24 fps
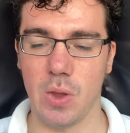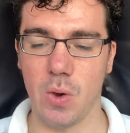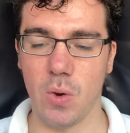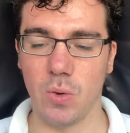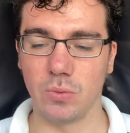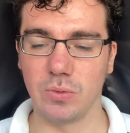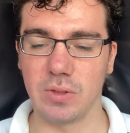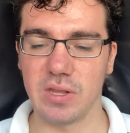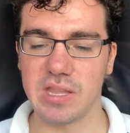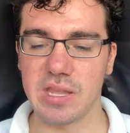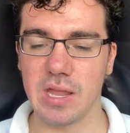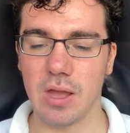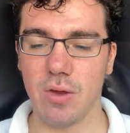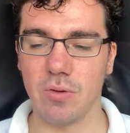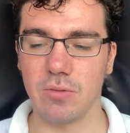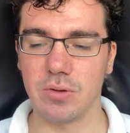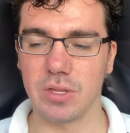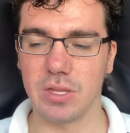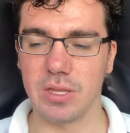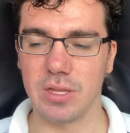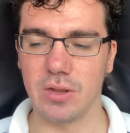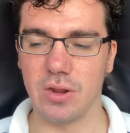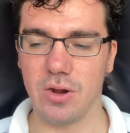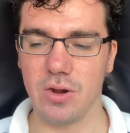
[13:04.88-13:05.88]
only sound
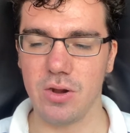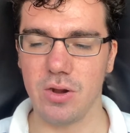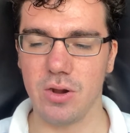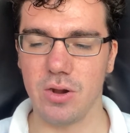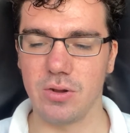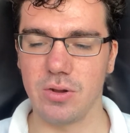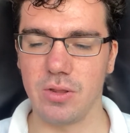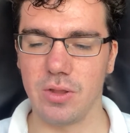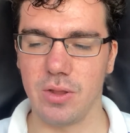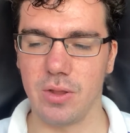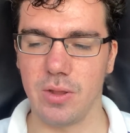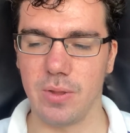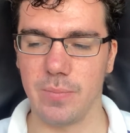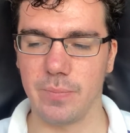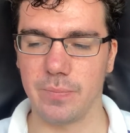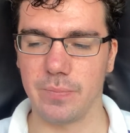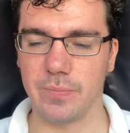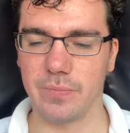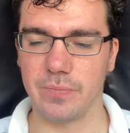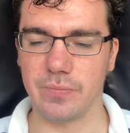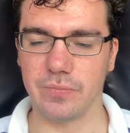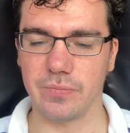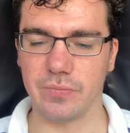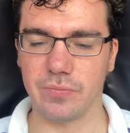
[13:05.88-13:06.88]
he heard
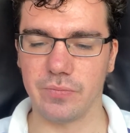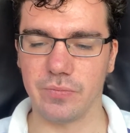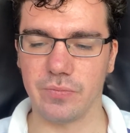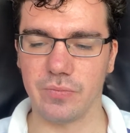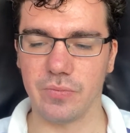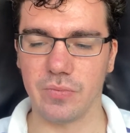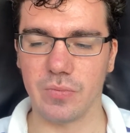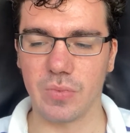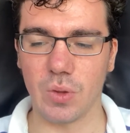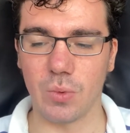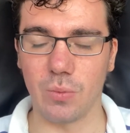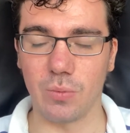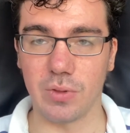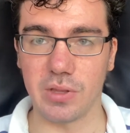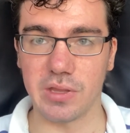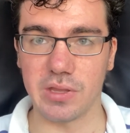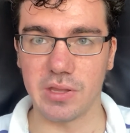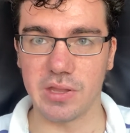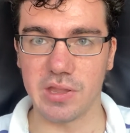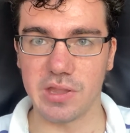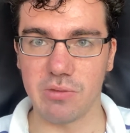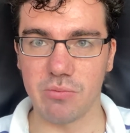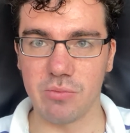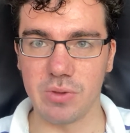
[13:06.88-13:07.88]
was the
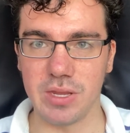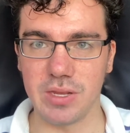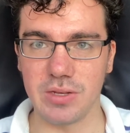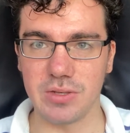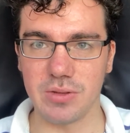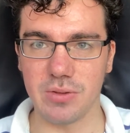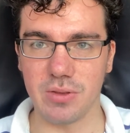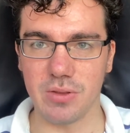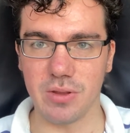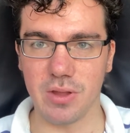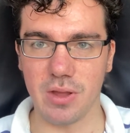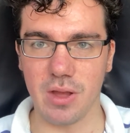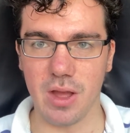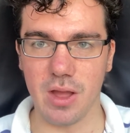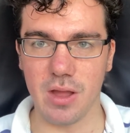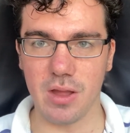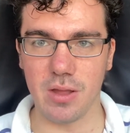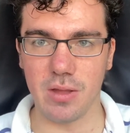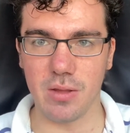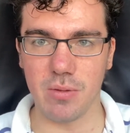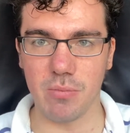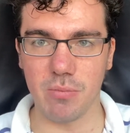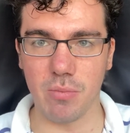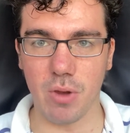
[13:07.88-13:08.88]
sweet
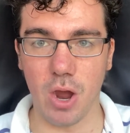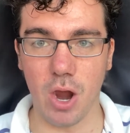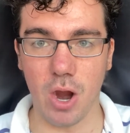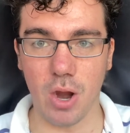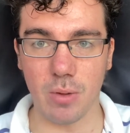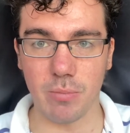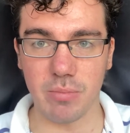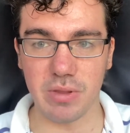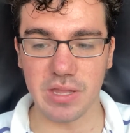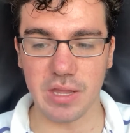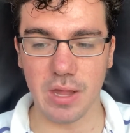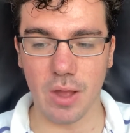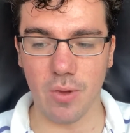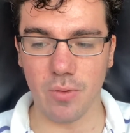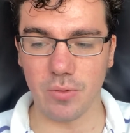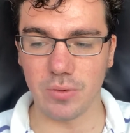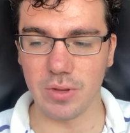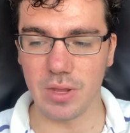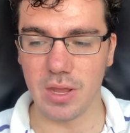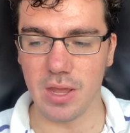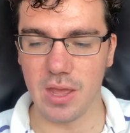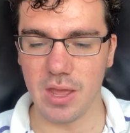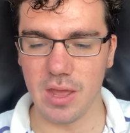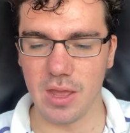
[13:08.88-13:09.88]
harp sound.
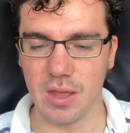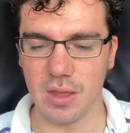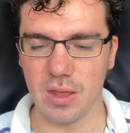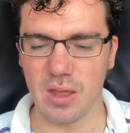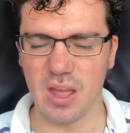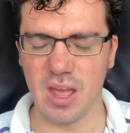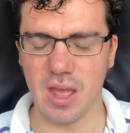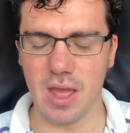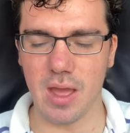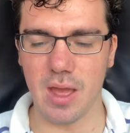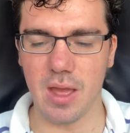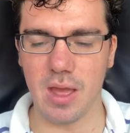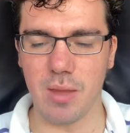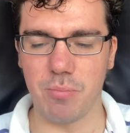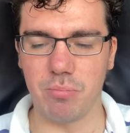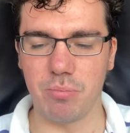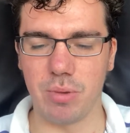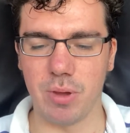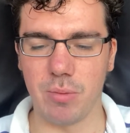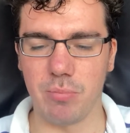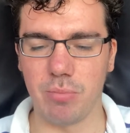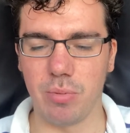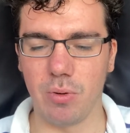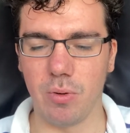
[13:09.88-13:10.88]

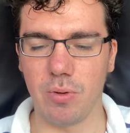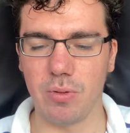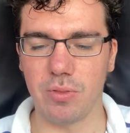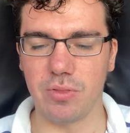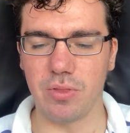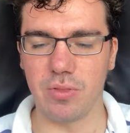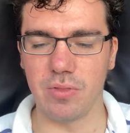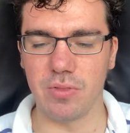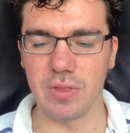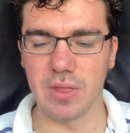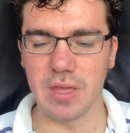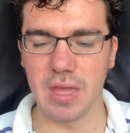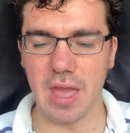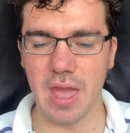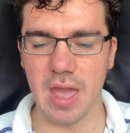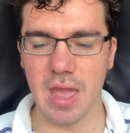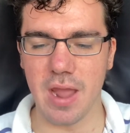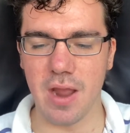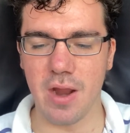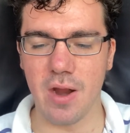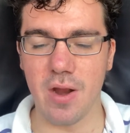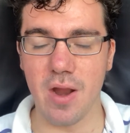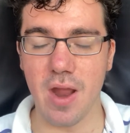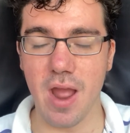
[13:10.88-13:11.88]
But both the
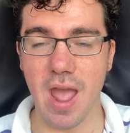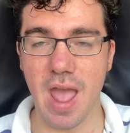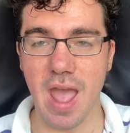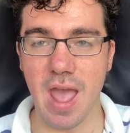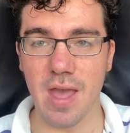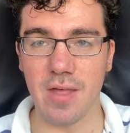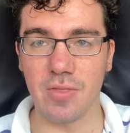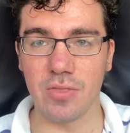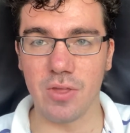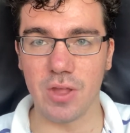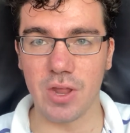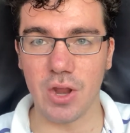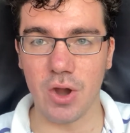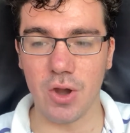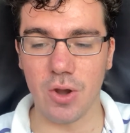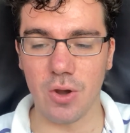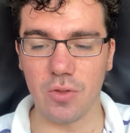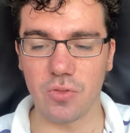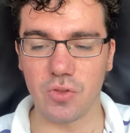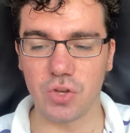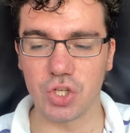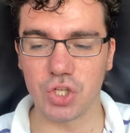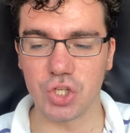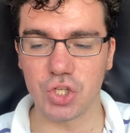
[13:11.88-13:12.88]
air and the
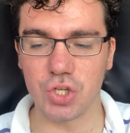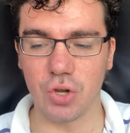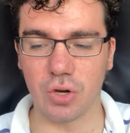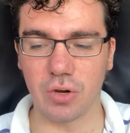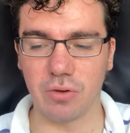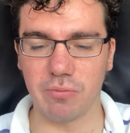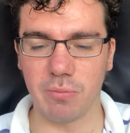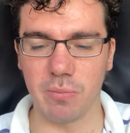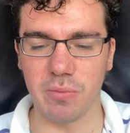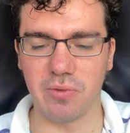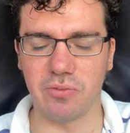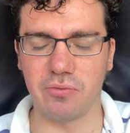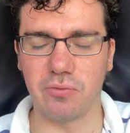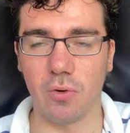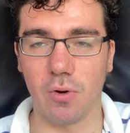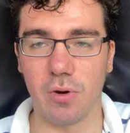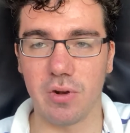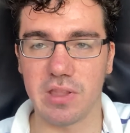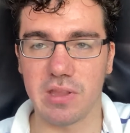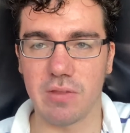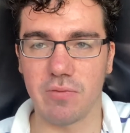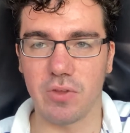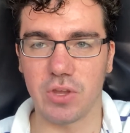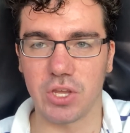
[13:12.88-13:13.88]
earth shook from the
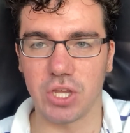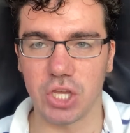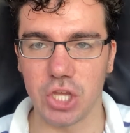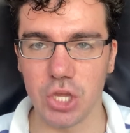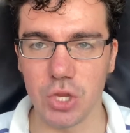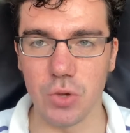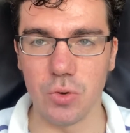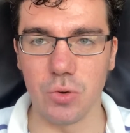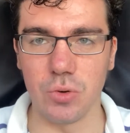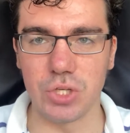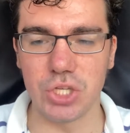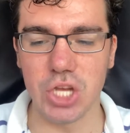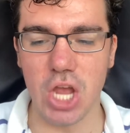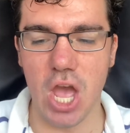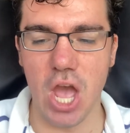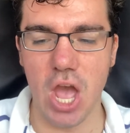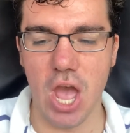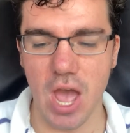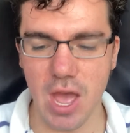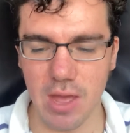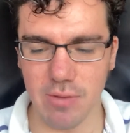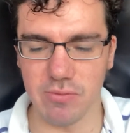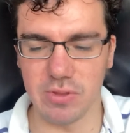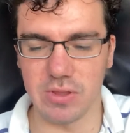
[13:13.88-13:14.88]
force of the huge,
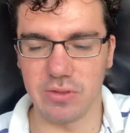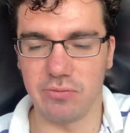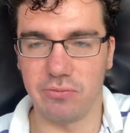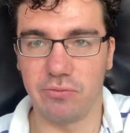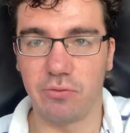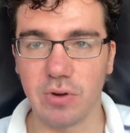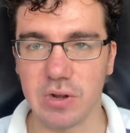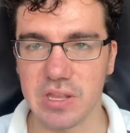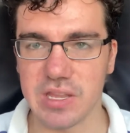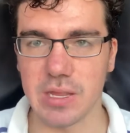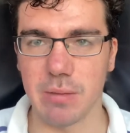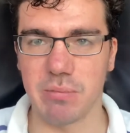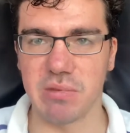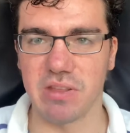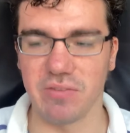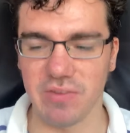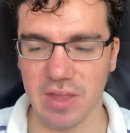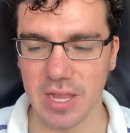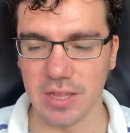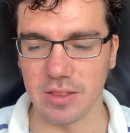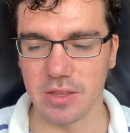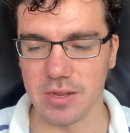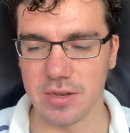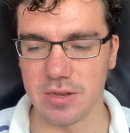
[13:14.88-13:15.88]
heavy footsteps of
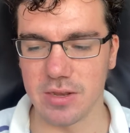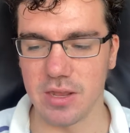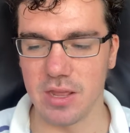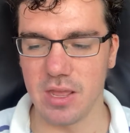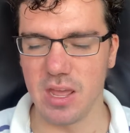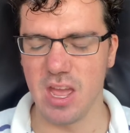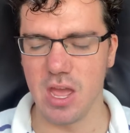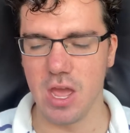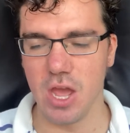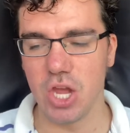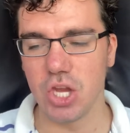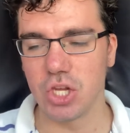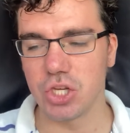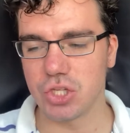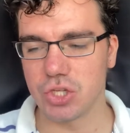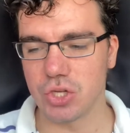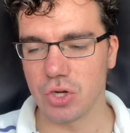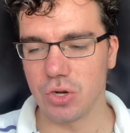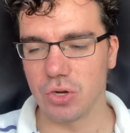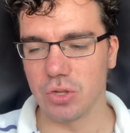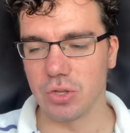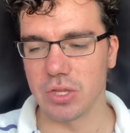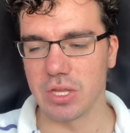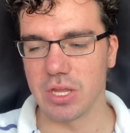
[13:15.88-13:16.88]
Aelin.
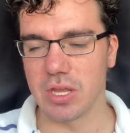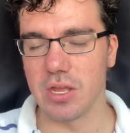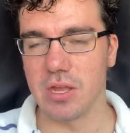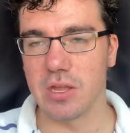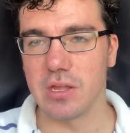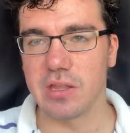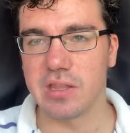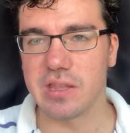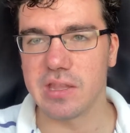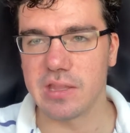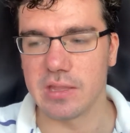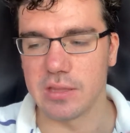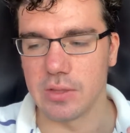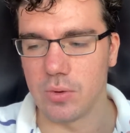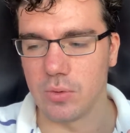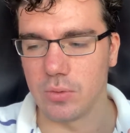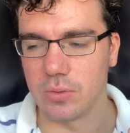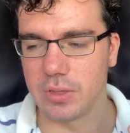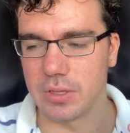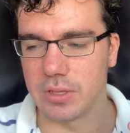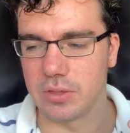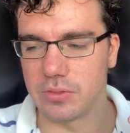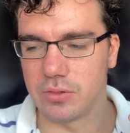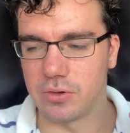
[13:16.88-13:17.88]
Surely,
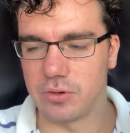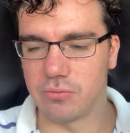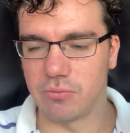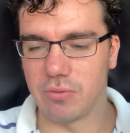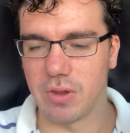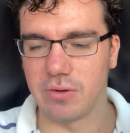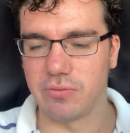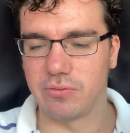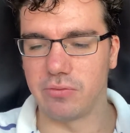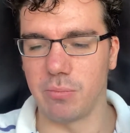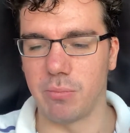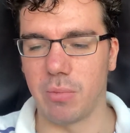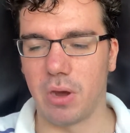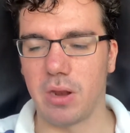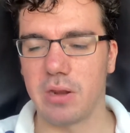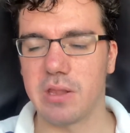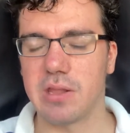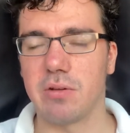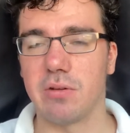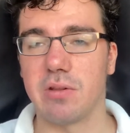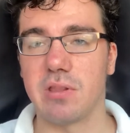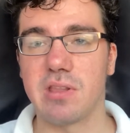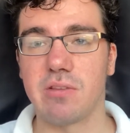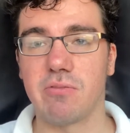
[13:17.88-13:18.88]
slowly, the dreadful
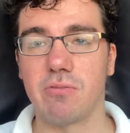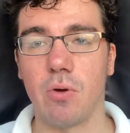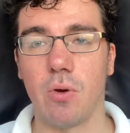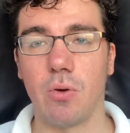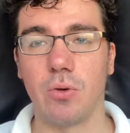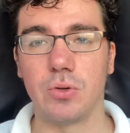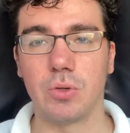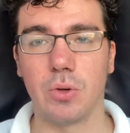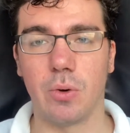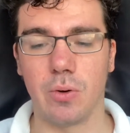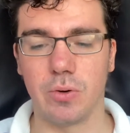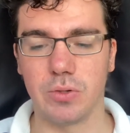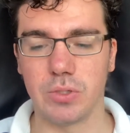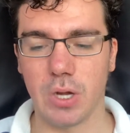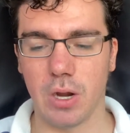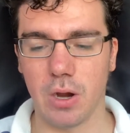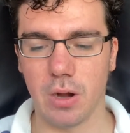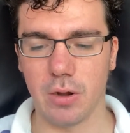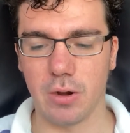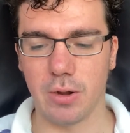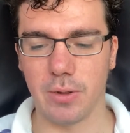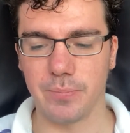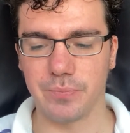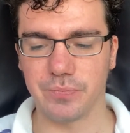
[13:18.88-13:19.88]
monster strode toward
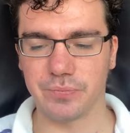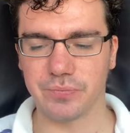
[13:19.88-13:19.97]
Tara.